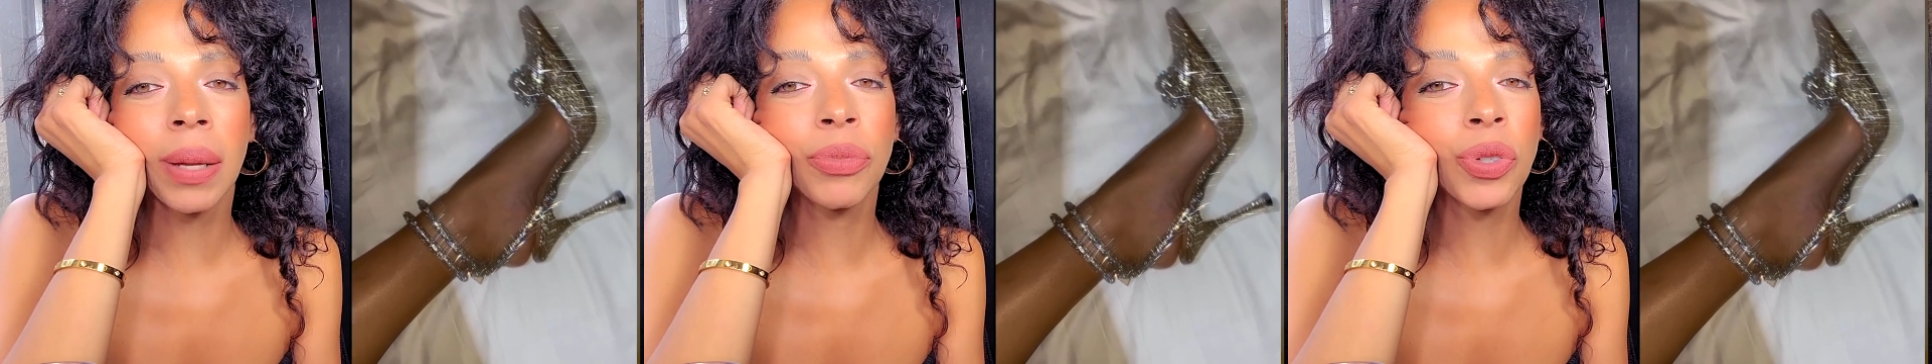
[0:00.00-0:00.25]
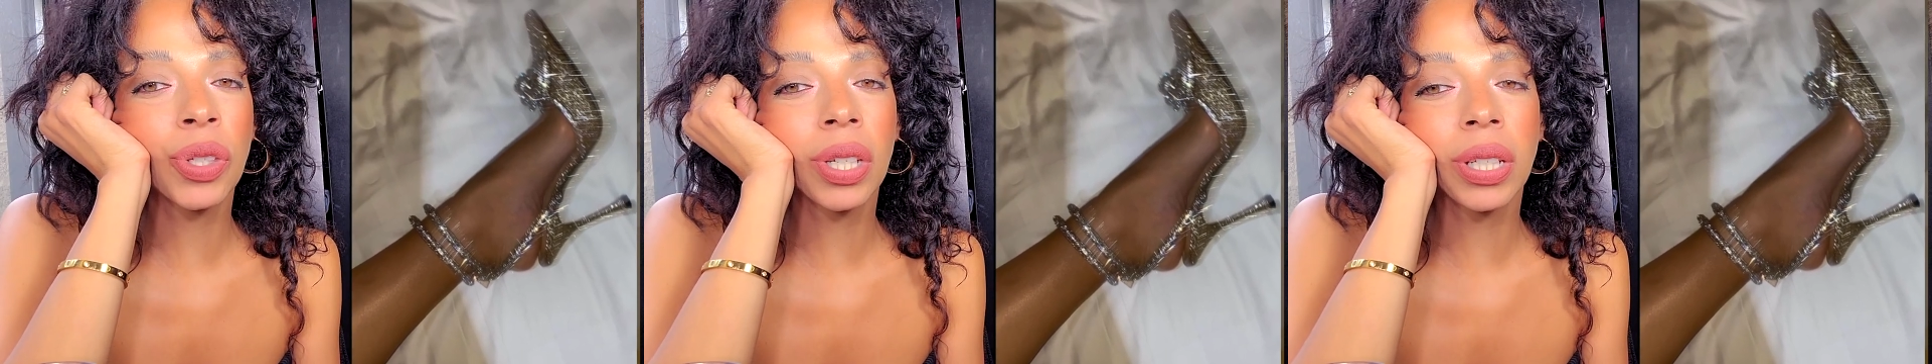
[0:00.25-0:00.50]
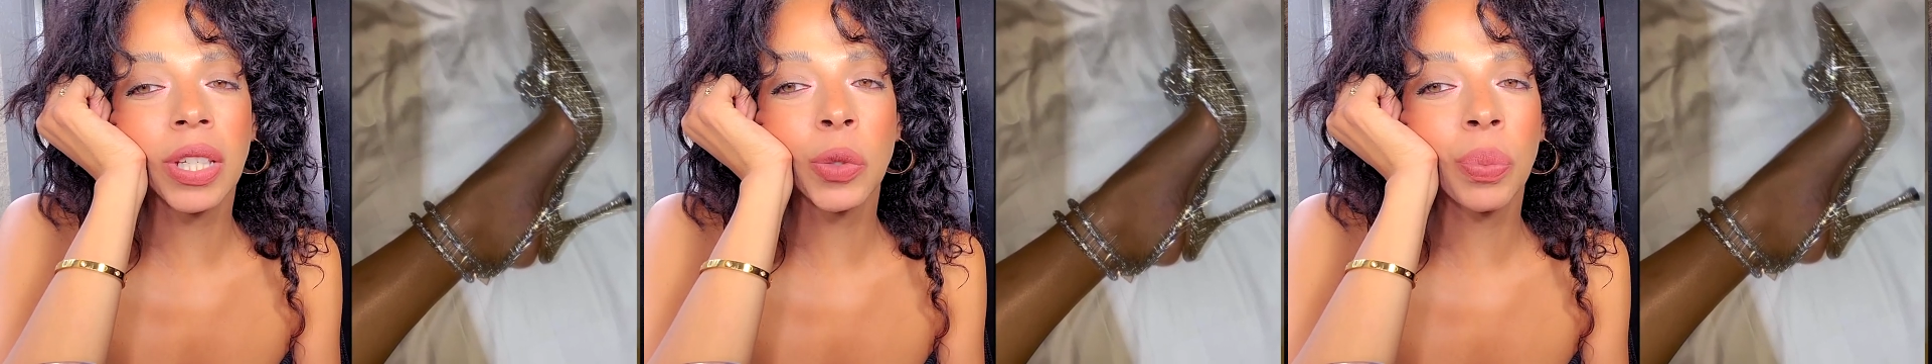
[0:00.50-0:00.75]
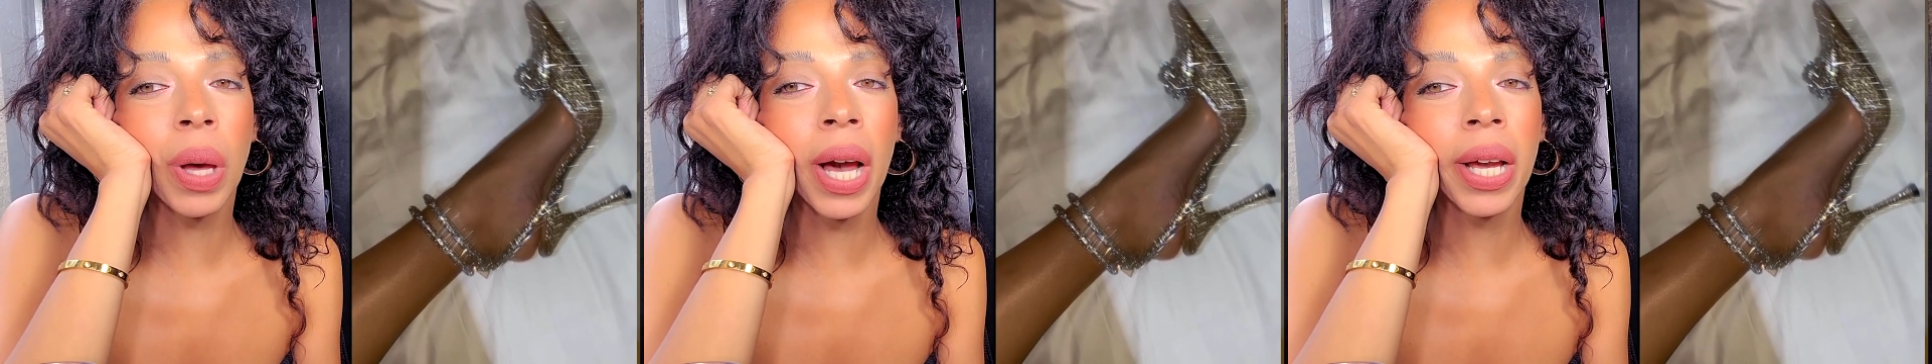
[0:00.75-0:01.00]
I'm just gonna
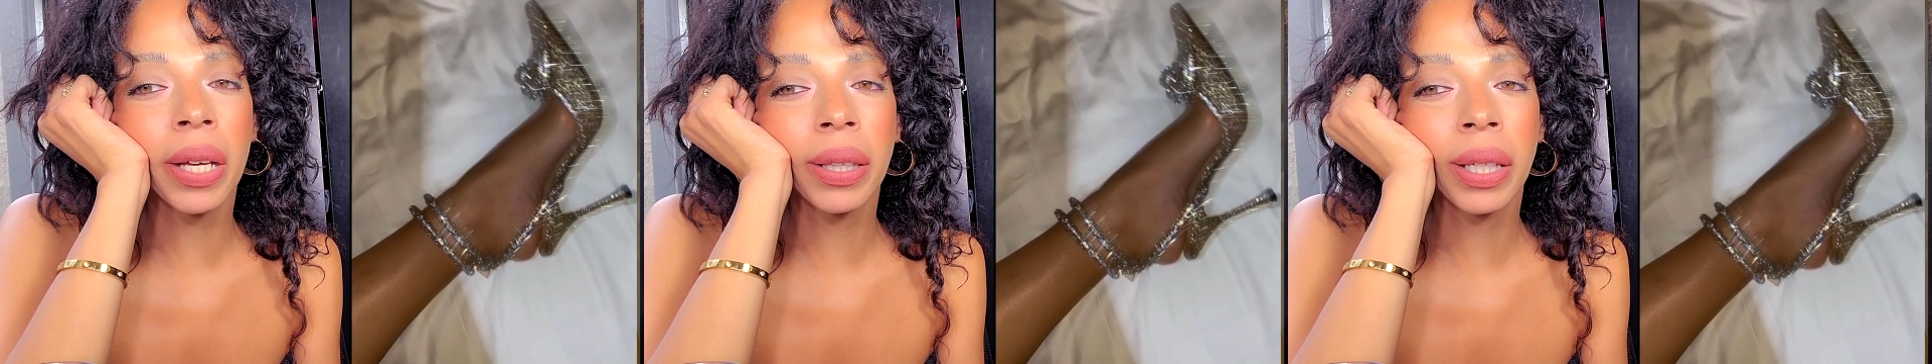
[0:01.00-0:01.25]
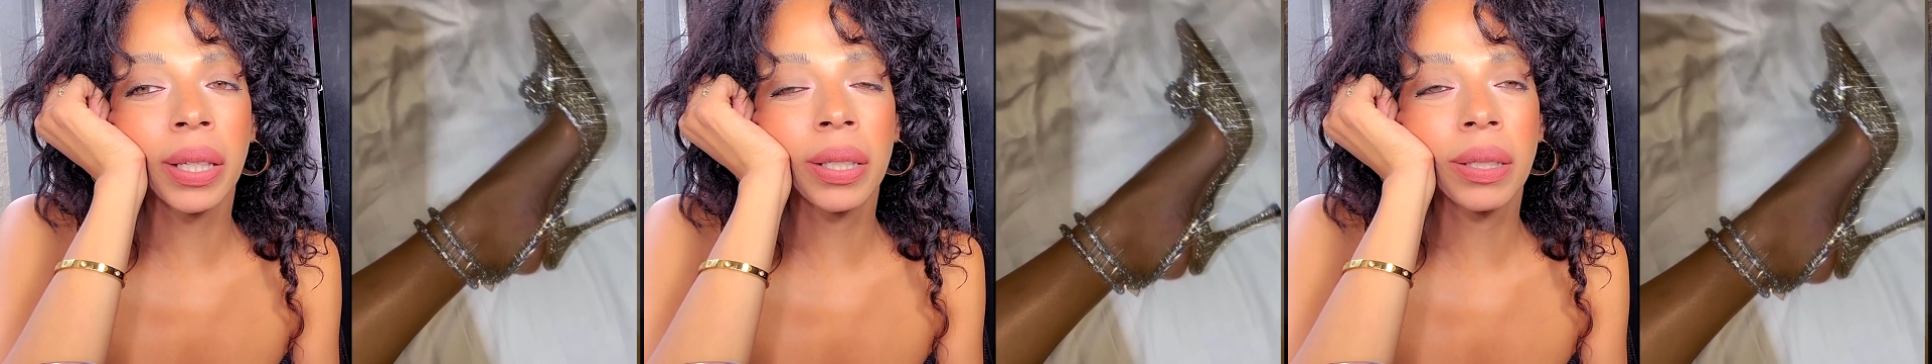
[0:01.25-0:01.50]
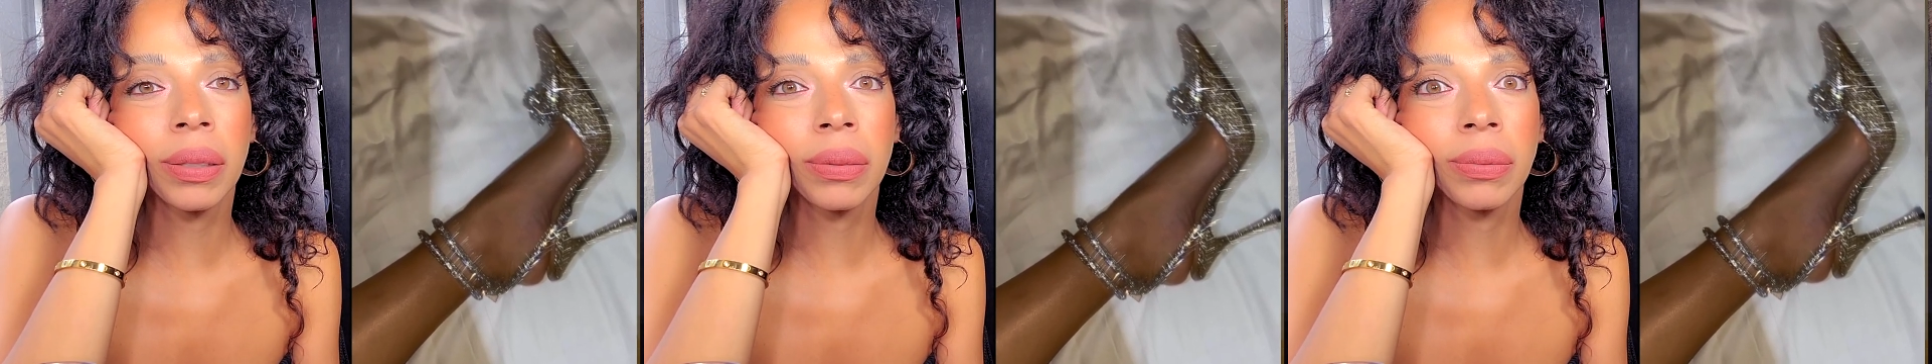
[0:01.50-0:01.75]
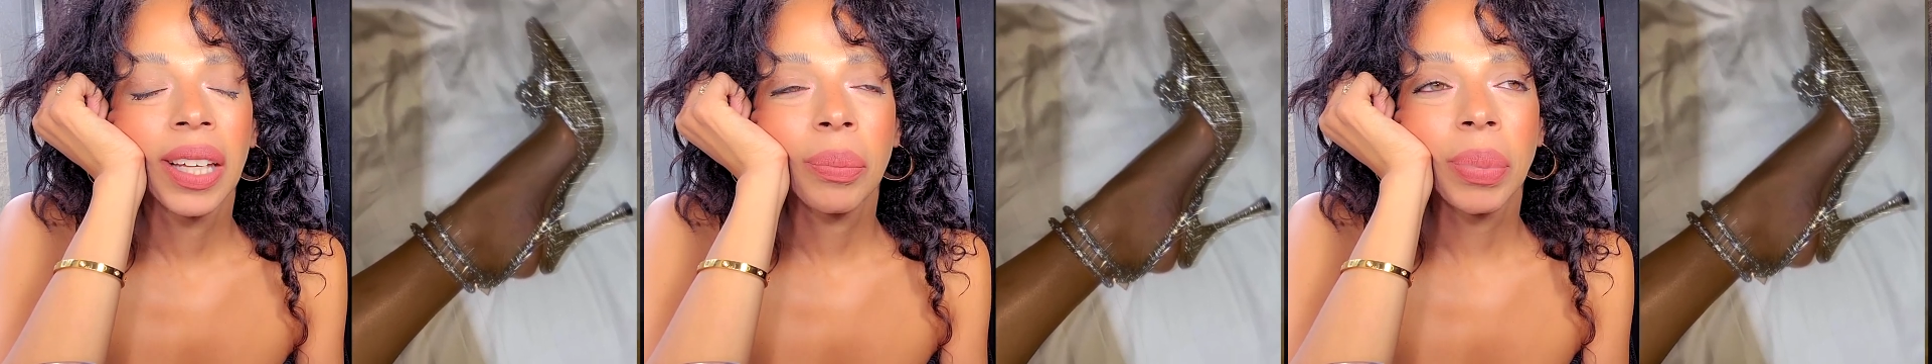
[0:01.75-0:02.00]
spy on these.
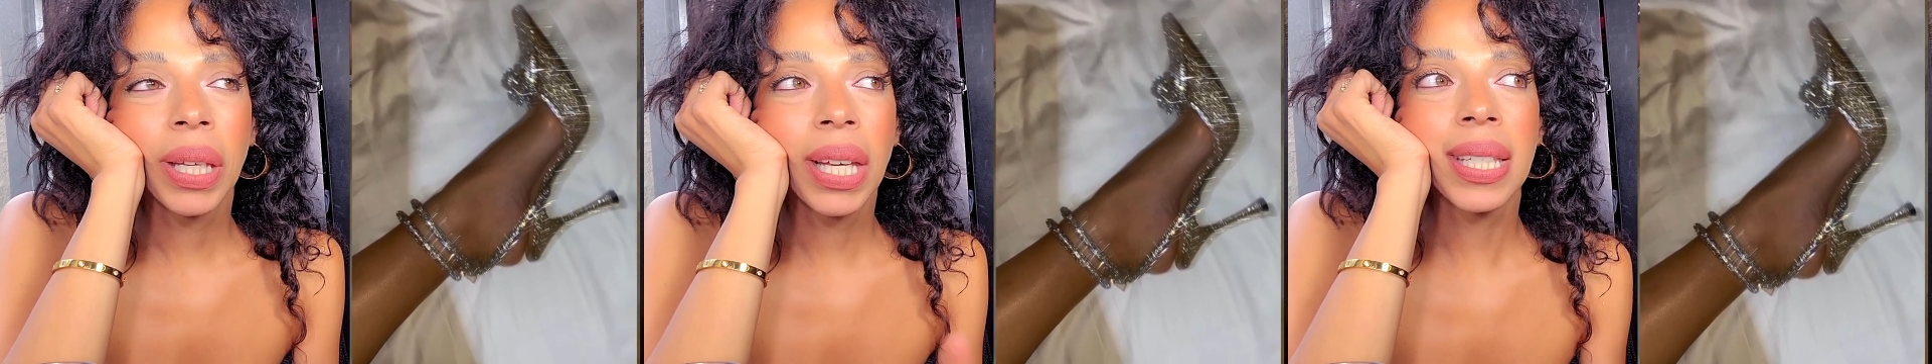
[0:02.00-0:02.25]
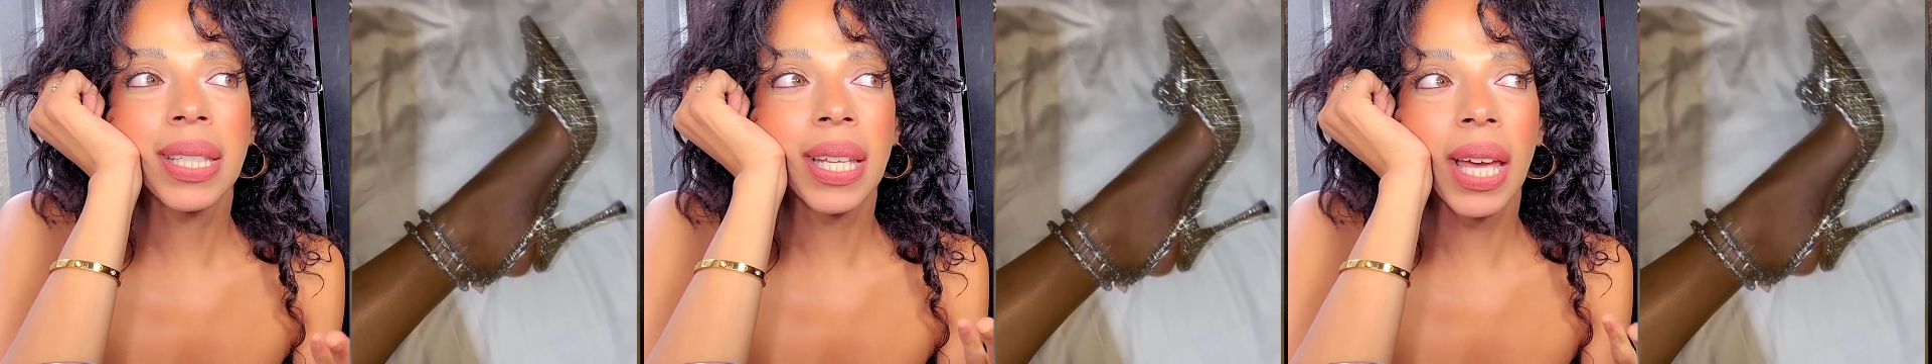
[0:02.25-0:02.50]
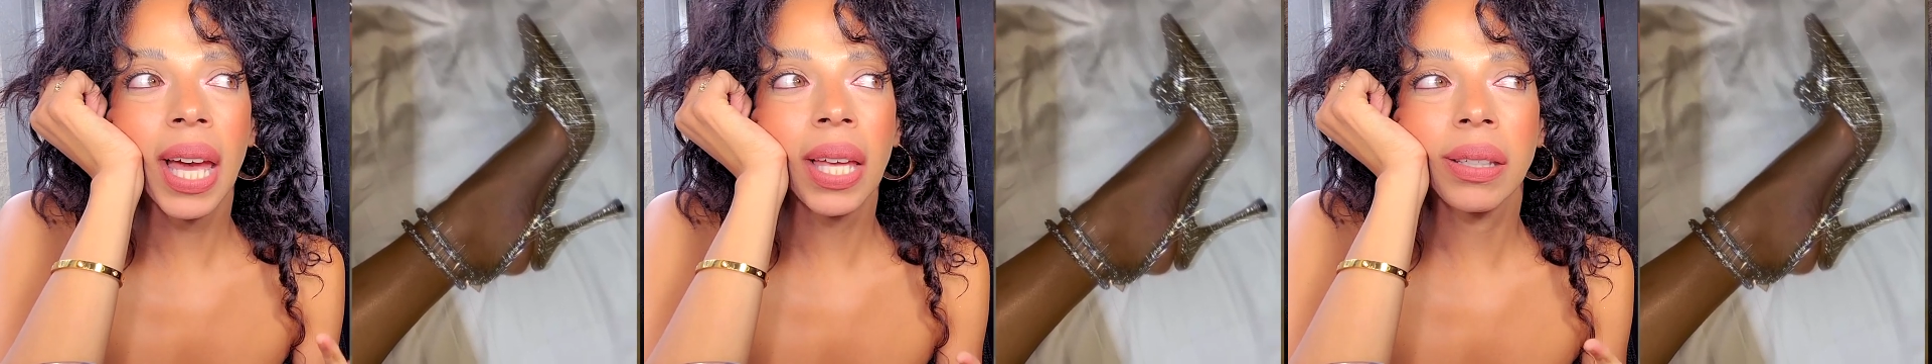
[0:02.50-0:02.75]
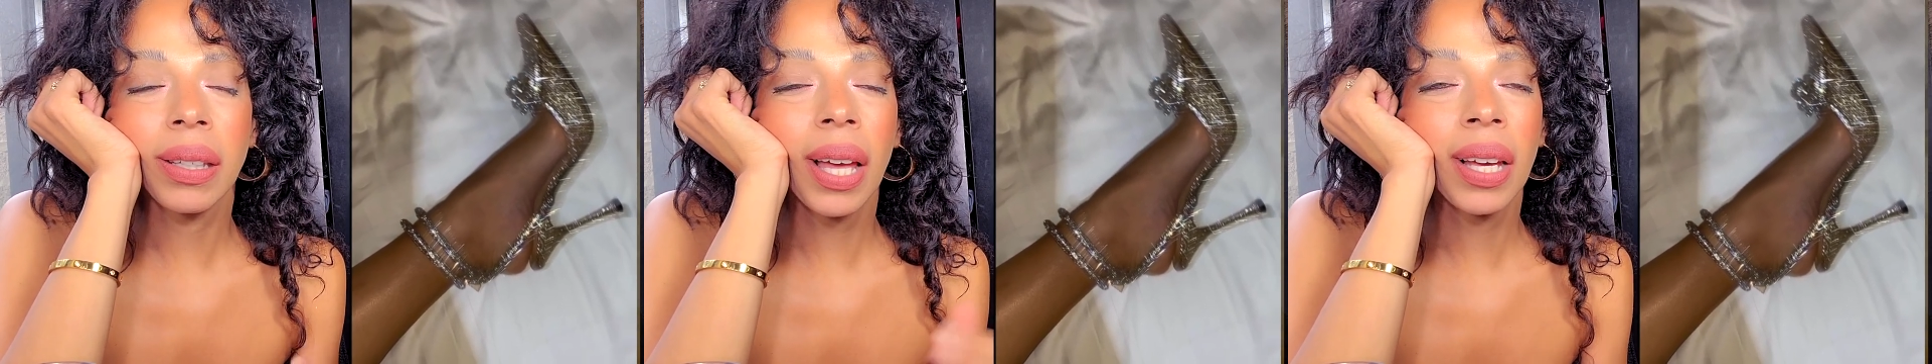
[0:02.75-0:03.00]
Because,
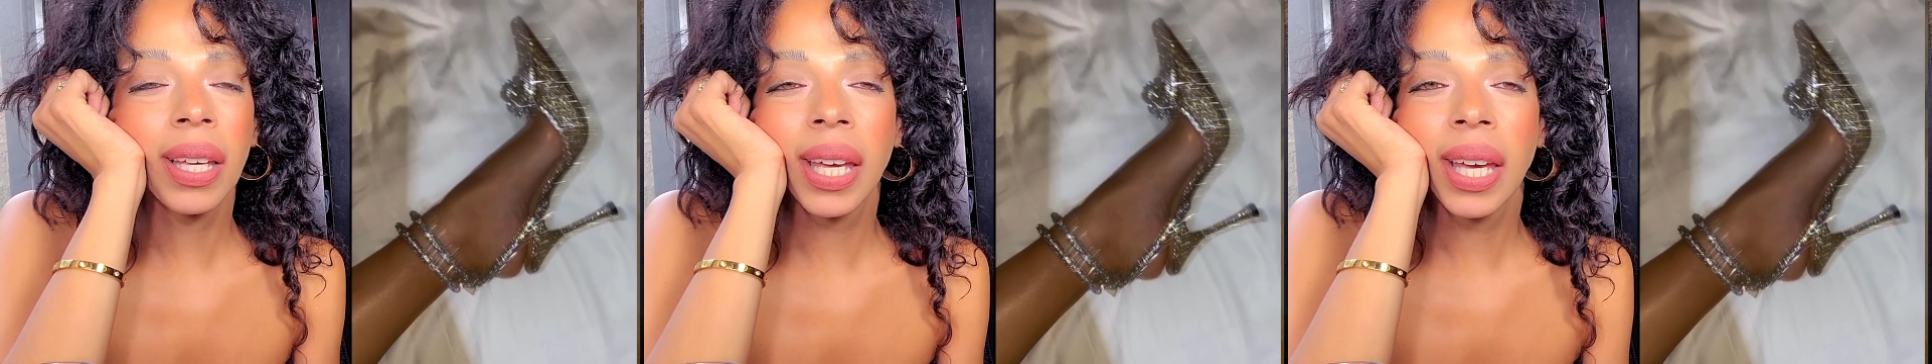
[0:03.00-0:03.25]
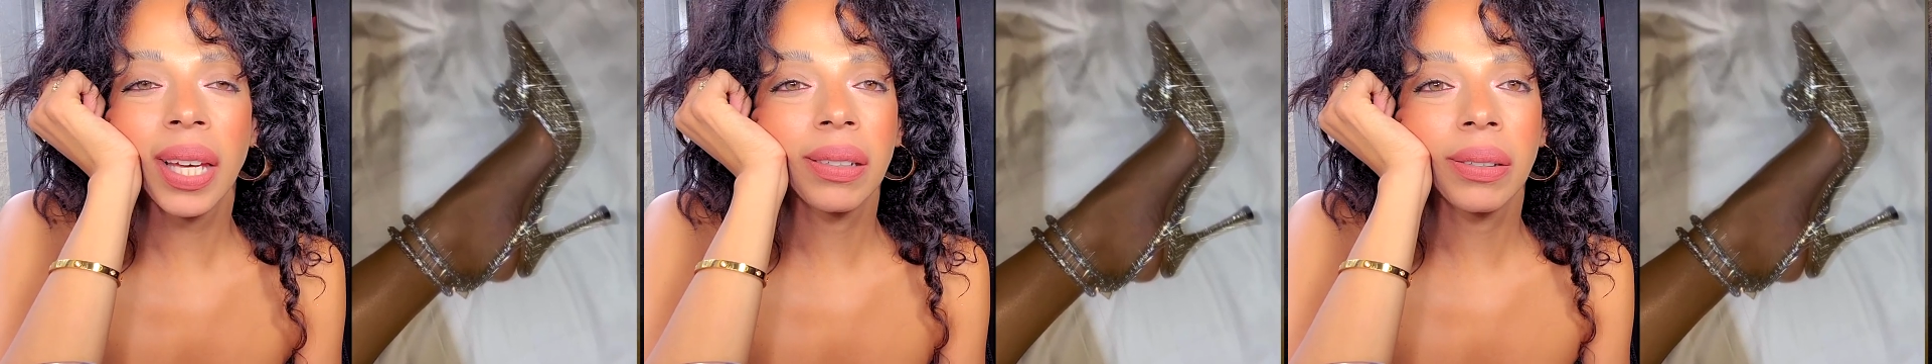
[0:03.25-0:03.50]
again,